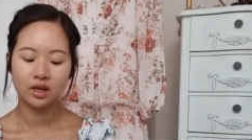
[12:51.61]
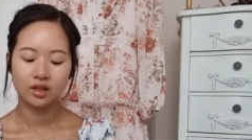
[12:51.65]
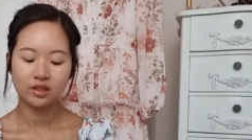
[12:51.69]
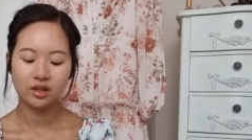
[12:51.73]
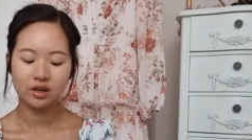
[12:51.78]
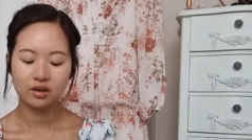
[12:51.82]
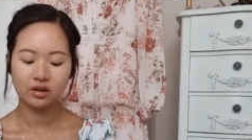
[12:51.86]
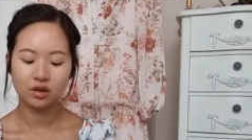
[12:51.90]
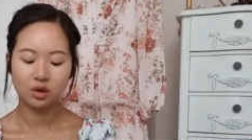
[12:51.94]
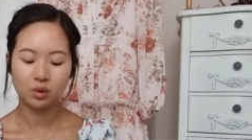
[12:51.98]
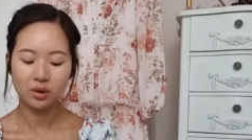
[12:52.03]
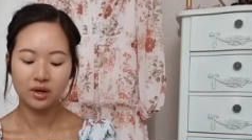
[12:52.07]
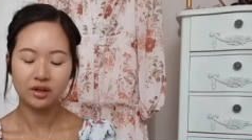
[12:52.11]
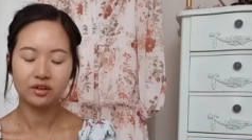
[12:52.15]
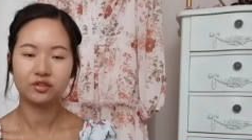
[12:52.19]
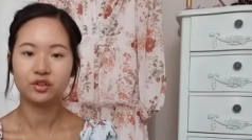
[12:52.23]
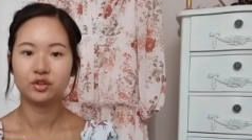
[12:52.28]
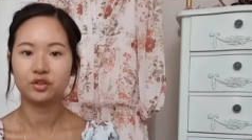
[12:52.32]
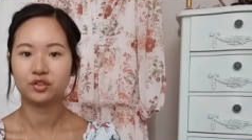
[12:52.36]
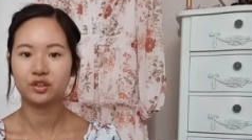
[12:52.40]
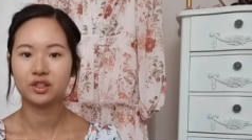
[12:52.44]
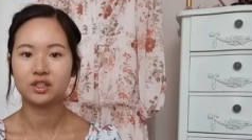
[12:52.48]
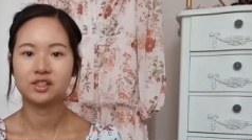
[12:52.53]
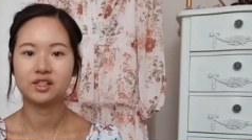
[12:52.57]
there are quite a
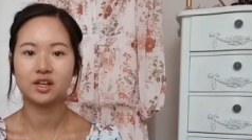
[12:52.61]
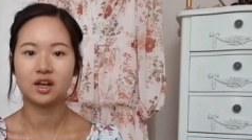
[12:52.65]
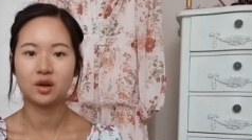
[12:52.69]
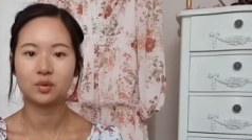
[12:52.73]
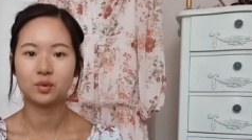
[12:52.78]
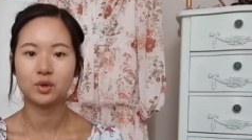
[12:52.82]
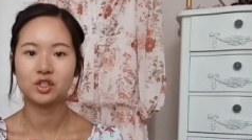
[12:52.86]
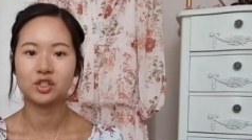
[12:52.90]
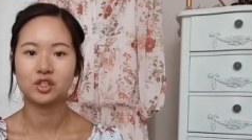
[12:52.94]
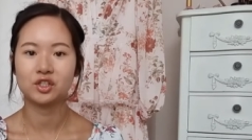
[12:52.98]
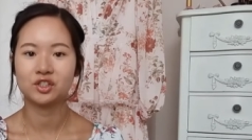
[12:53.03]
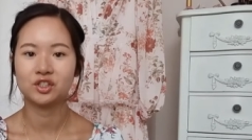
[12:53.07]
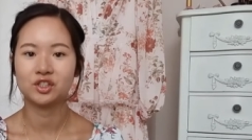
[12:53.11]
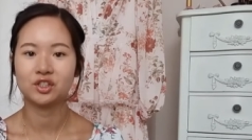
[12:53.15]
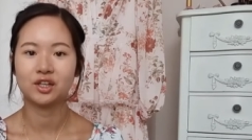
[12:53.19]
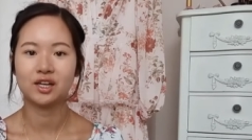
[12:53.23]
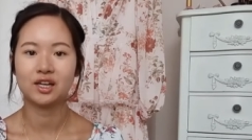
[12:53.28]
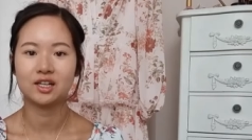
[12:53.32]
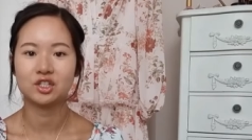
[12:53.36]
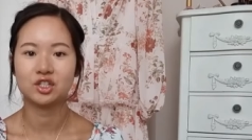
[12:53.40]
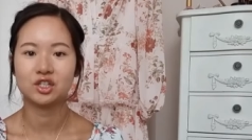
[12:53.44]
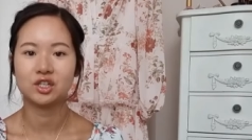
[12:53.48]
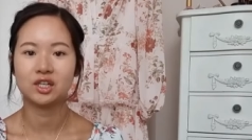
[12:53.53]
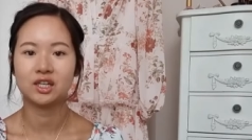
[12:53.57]
few things that I wish I took
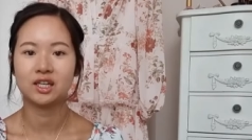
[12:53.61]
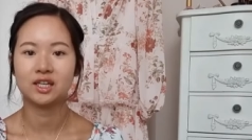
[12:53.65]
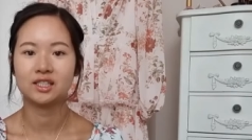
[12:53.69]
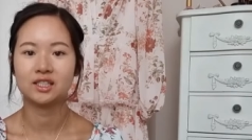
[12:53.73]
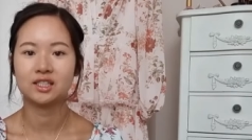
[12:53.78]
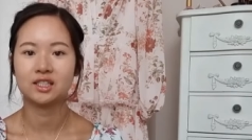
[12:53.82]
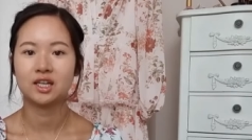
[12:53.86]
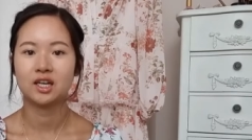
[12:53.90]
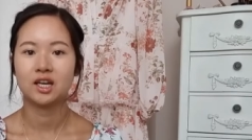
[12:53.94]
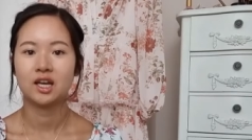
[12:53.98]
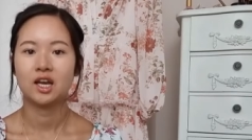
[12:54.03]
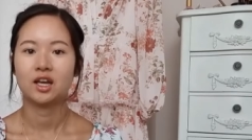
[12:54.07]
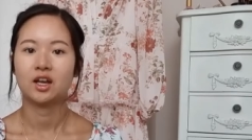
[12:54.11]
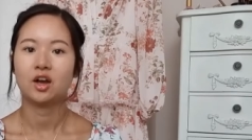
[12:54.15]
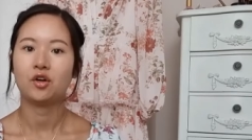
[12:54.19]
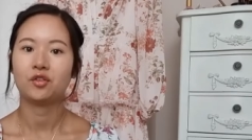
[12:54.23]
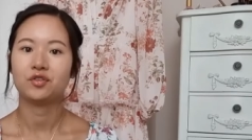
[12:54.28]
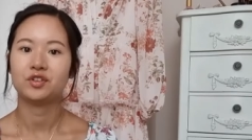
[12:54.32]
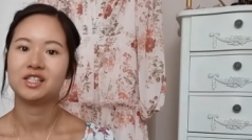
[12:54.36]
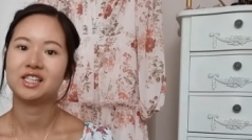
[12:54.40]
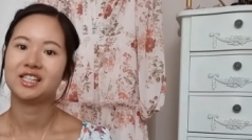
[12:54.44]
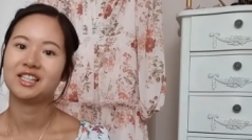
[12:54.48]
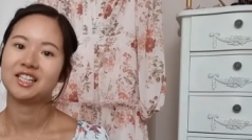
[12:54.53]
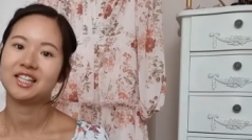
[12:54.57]
actually and
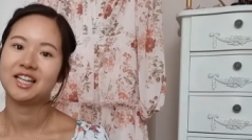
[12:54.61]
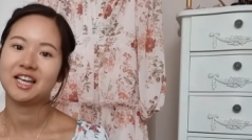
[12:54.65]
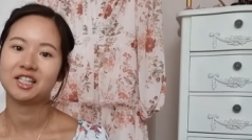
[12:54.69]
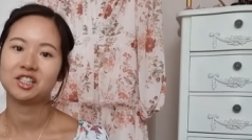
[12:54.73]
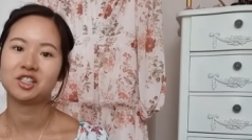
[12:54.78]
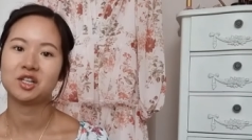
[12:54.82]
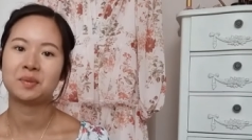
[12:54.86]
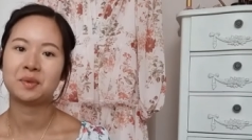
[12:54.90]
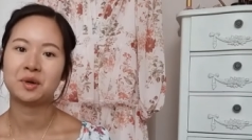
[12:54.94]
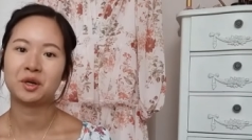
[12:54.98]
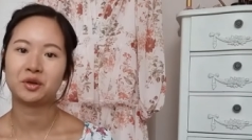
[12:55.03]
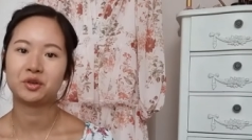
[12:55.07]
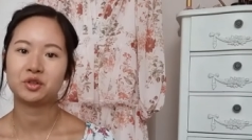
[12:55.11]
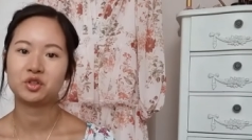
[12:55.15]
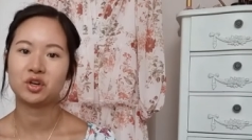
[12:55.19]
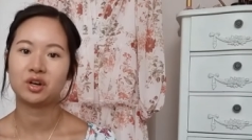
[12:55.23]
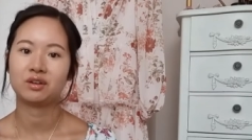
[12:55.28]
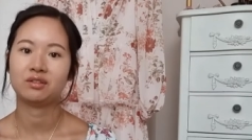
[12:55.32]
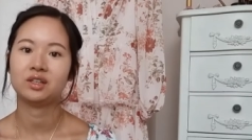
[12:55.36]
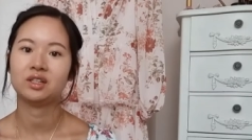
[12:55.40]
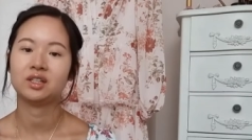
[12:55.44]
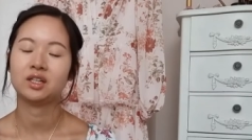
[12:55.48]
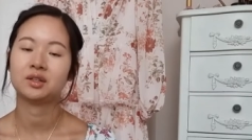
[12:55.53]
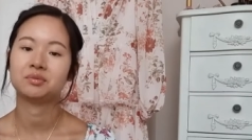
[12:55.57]
obviously the next time I go
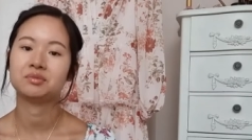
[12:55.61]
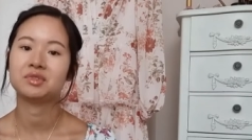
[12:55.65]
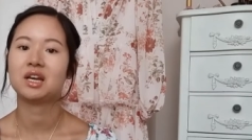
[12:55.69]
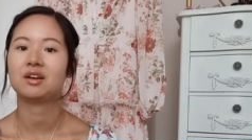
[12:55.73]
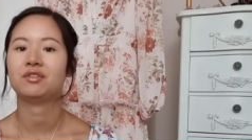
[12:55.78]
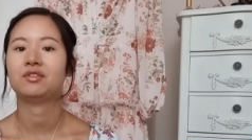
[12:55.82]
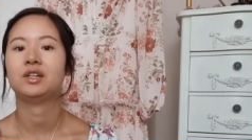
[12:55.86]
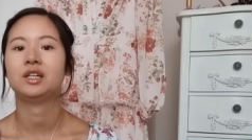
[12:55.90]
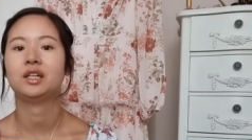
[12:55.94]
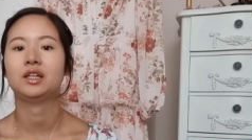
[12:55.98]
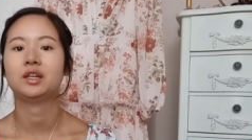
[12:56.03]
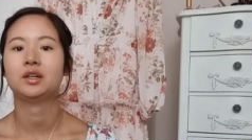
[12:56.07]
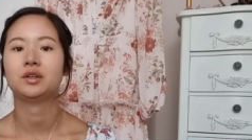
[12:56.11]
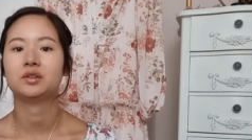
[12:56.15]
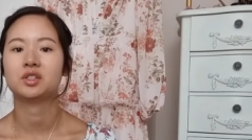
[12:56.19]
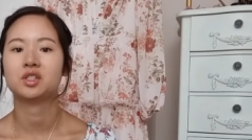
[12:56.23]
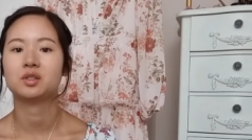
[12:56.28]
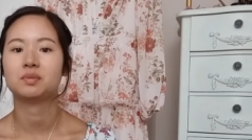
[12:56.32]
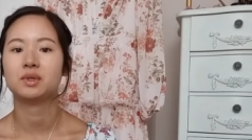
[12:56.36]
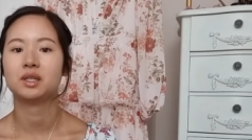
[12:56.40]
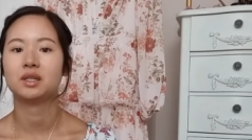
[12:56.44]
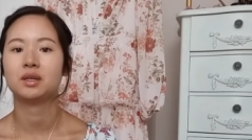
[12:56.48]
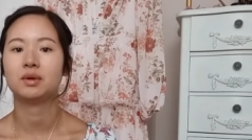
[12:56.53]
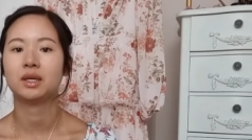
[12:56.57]
travelling I'm definitely going
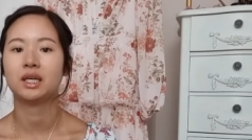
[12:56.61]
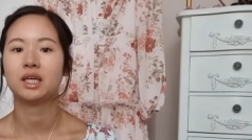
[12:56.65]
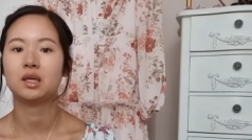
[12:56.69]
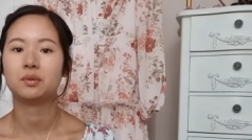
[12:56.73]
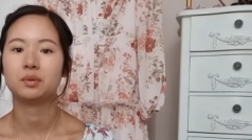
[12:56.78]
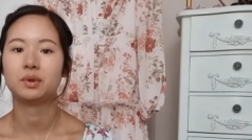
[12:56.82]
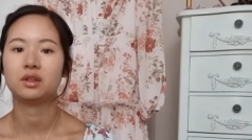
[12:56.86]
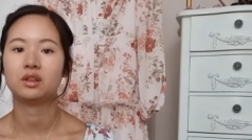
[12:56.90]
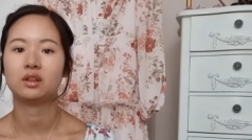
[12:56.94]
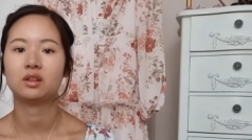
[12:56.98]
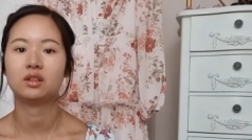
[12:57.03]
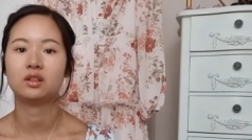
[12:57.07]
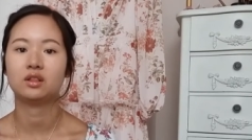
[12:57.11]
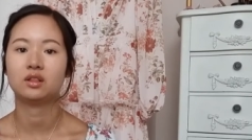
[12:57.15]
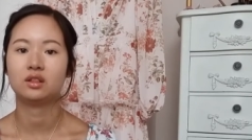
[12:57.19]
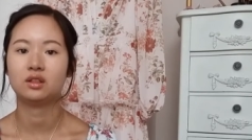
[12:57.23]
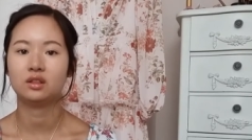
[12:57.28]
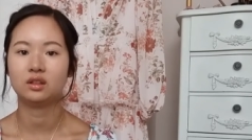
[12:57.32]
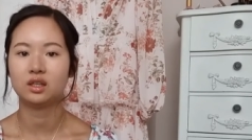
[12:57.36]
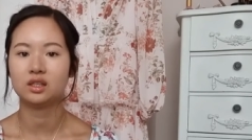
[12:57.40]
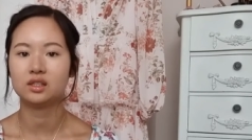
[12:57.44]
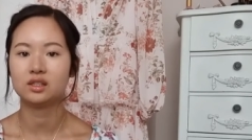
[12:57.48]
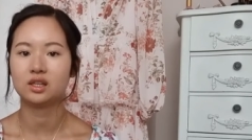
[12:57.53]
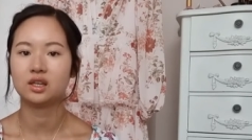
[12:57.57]
to be keeping
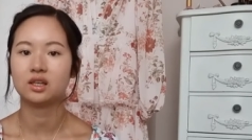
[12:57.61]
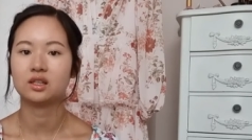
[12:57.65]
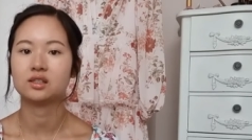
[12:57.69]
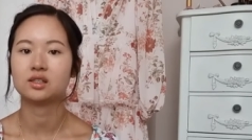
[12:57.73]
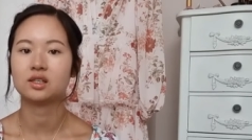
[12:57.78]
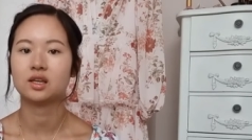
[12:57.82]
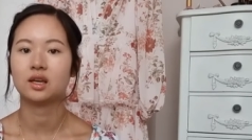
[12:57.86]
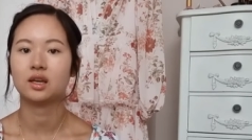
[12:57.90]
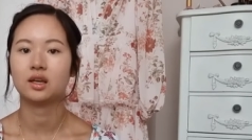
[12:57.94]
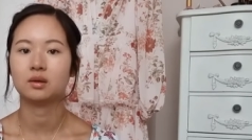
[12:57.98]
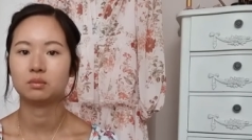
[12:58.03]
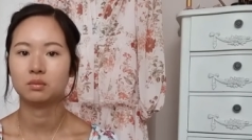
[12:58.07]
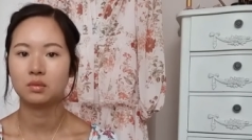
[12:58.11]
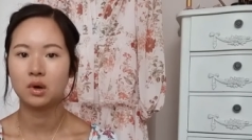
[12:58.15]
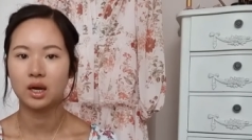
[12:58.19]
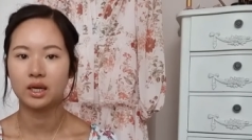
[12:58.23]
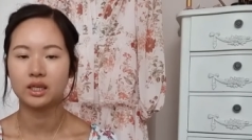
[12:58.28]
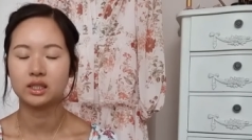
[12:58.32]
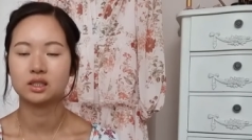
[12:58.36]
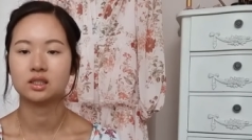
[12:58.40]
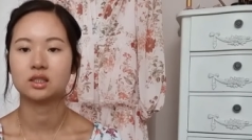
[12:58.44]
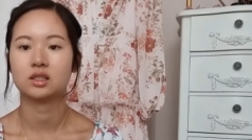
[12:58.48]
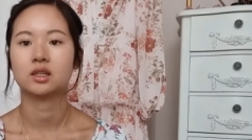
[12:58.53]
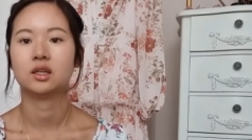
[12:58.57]
these things in
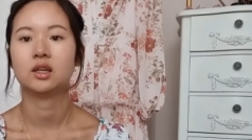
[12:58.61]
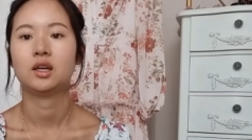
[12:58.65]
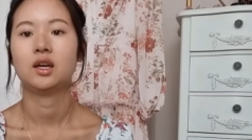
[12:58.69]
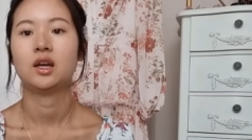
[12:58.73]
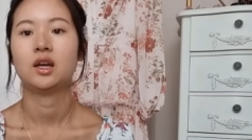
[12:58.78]
mind.